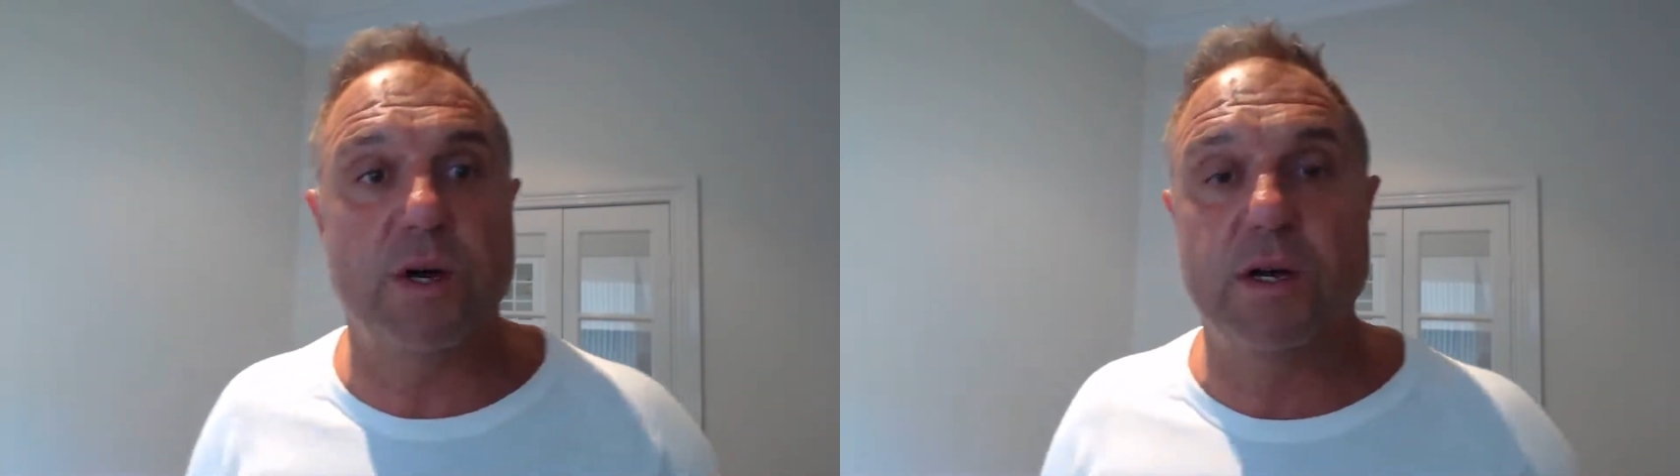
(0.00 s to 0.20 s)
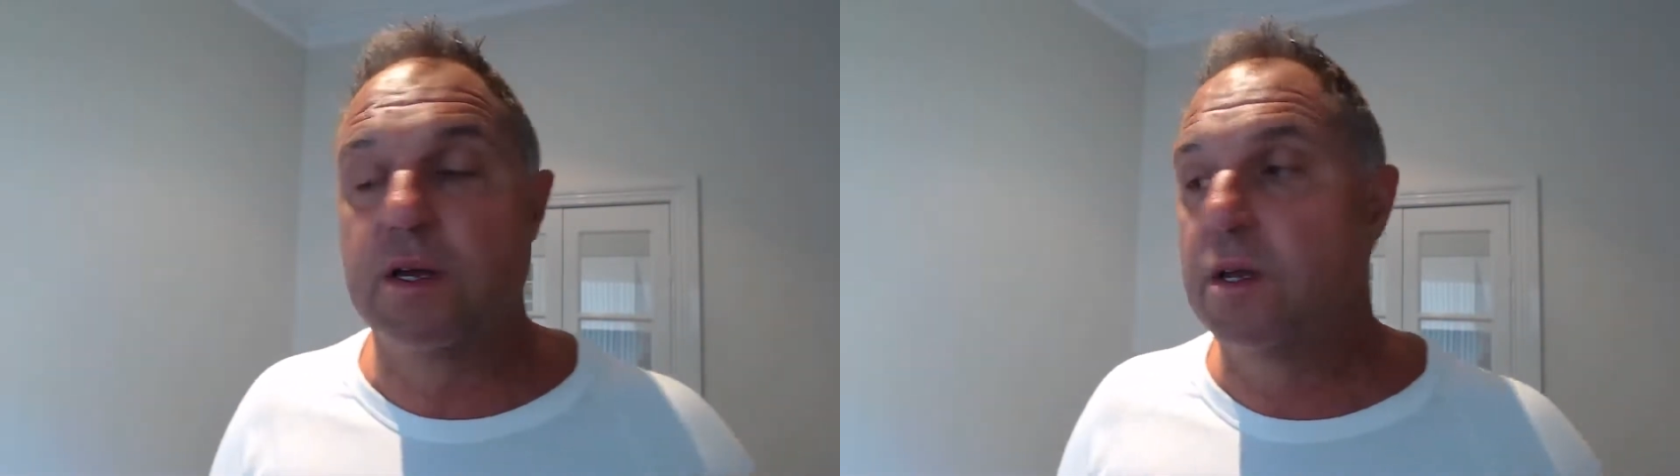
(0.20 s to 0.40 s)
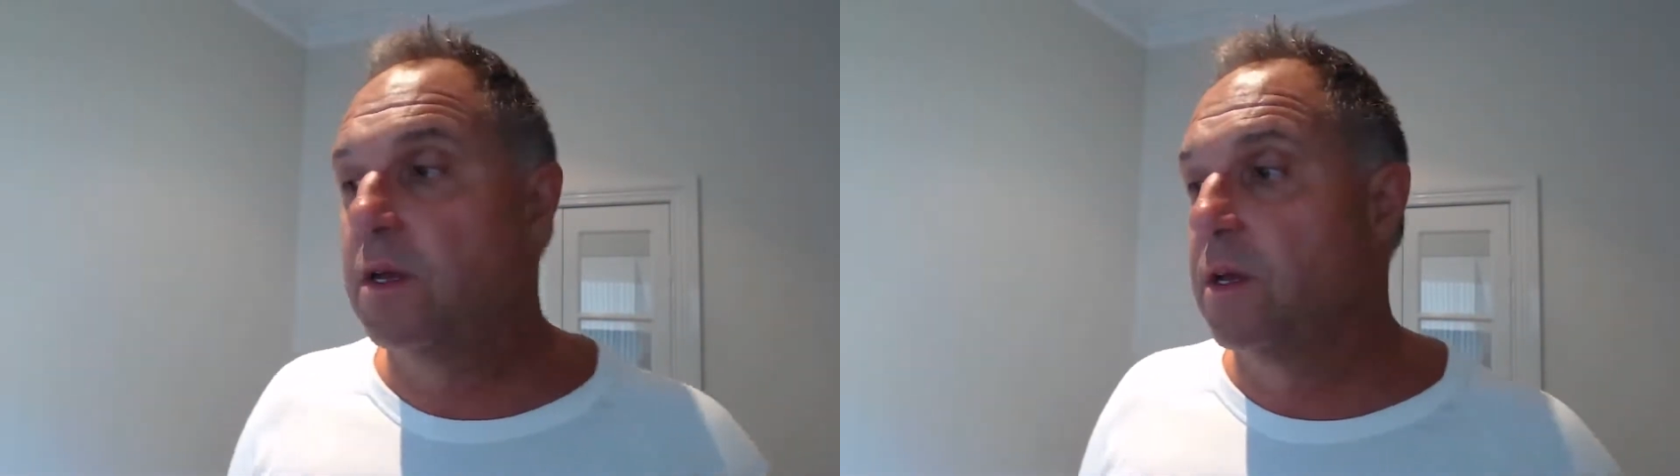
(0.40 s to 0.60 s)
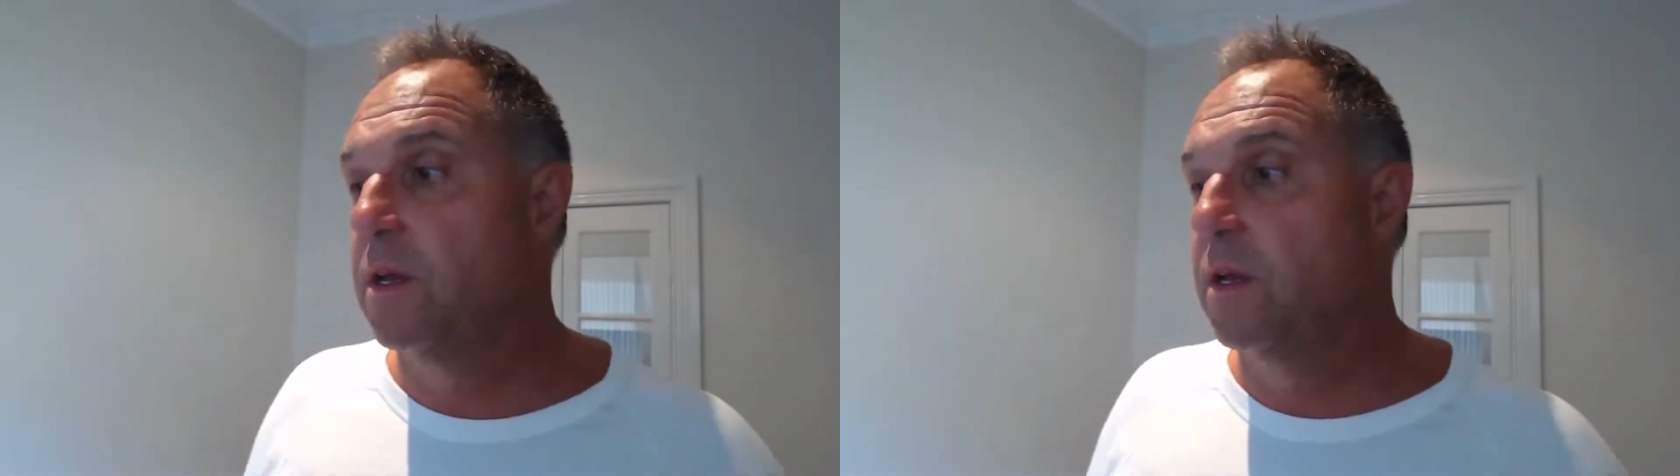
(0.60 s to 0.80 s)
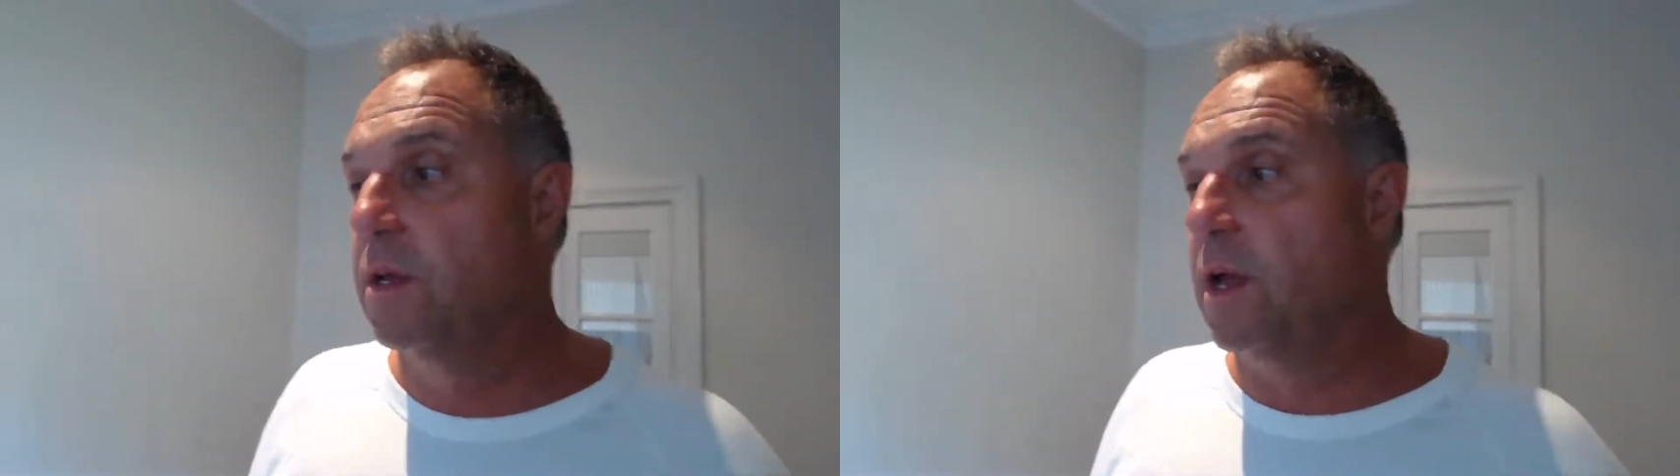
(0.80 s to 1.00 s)

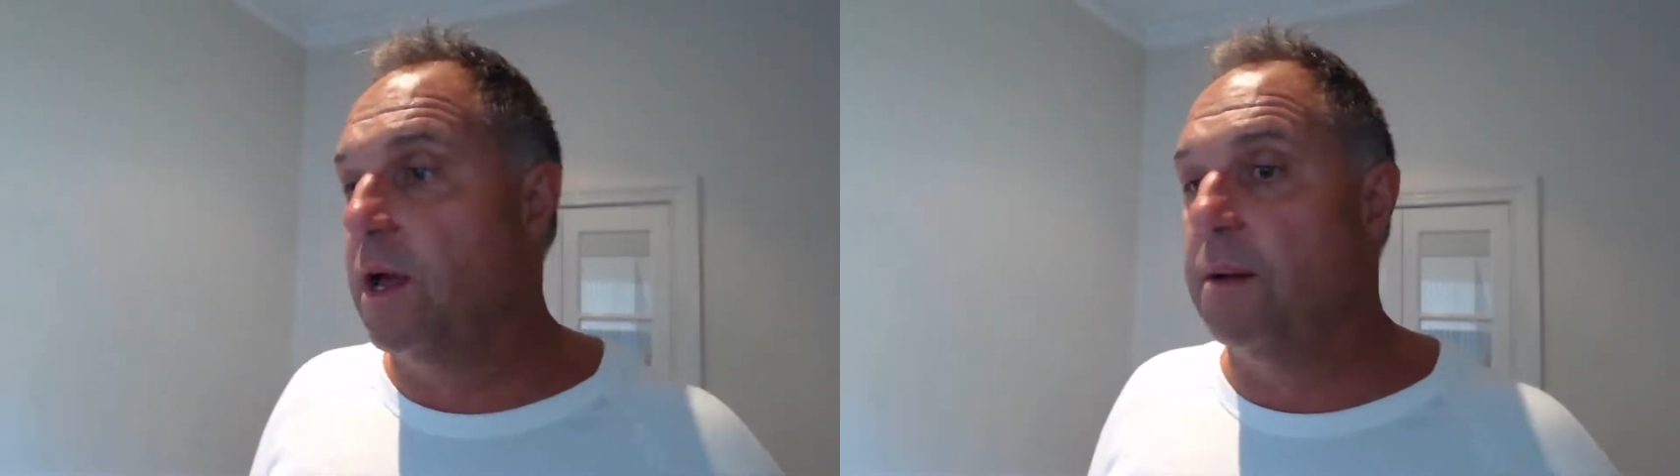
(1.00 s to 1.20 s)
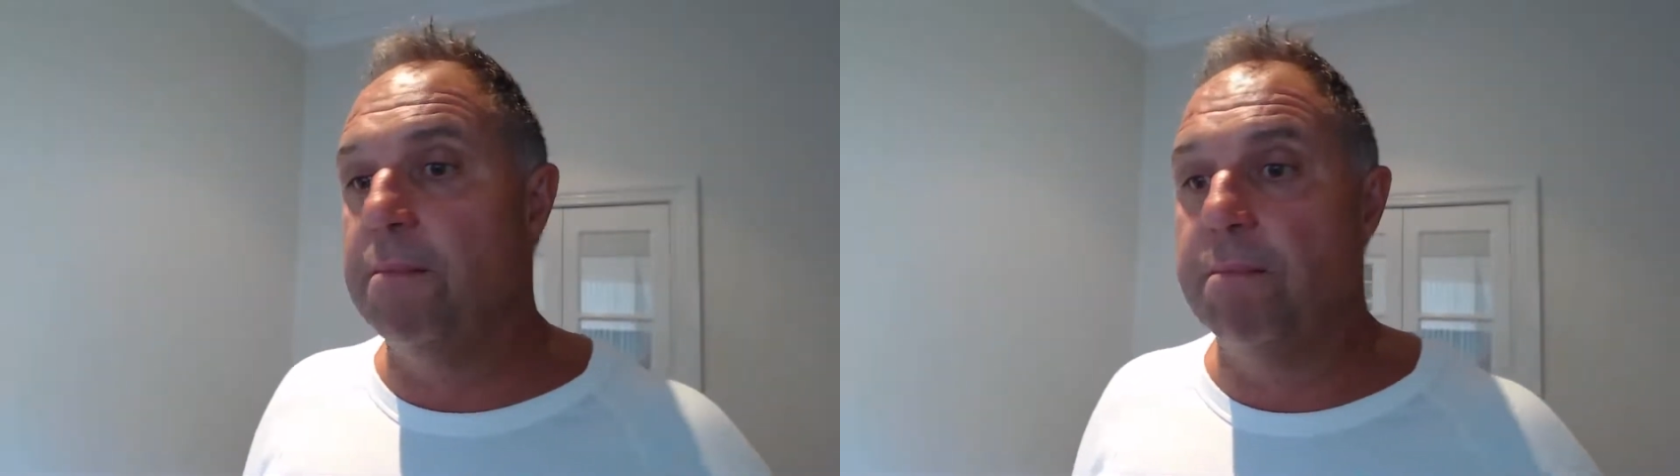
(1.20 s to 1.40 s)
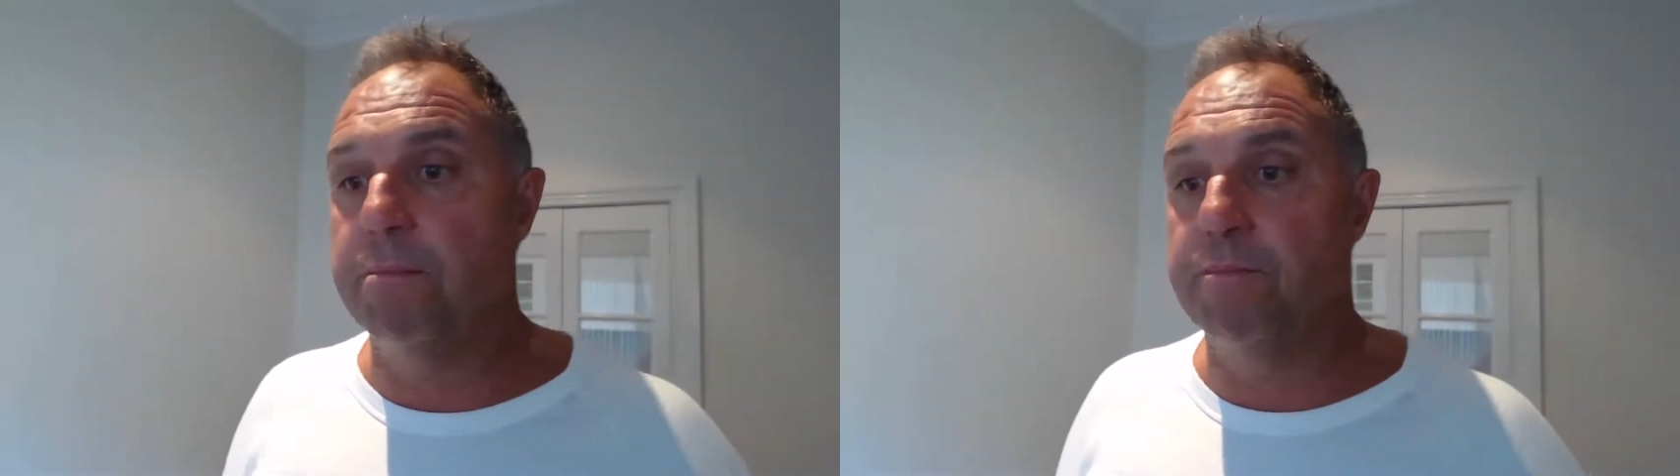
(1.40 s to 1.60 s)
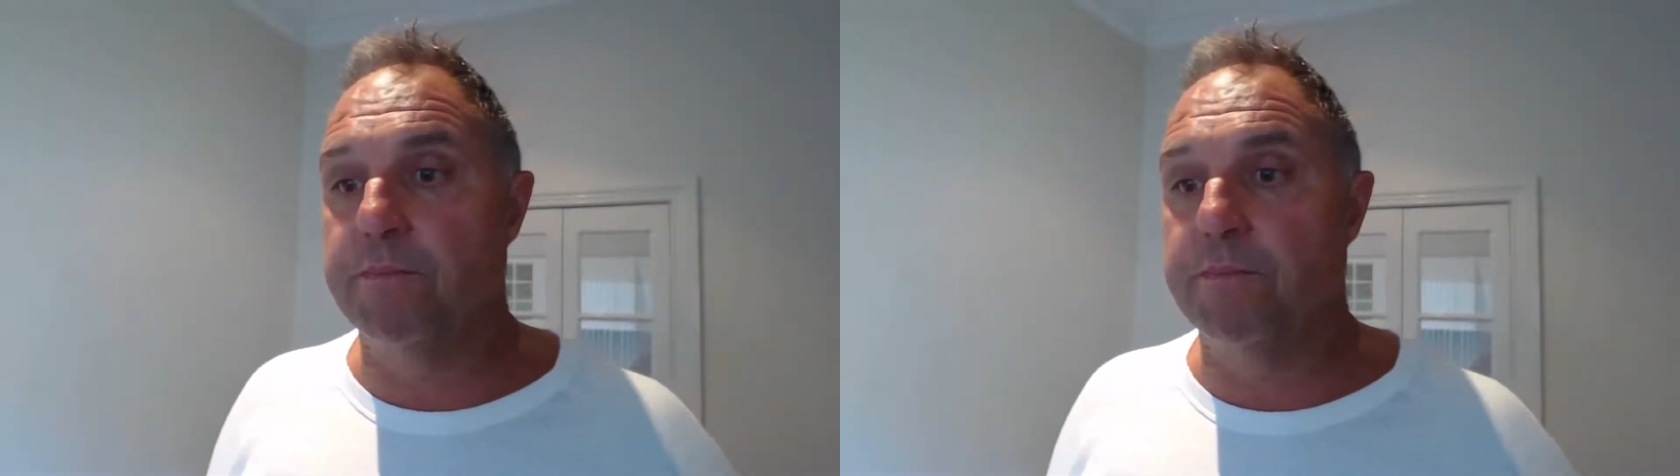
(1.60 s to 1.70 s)
a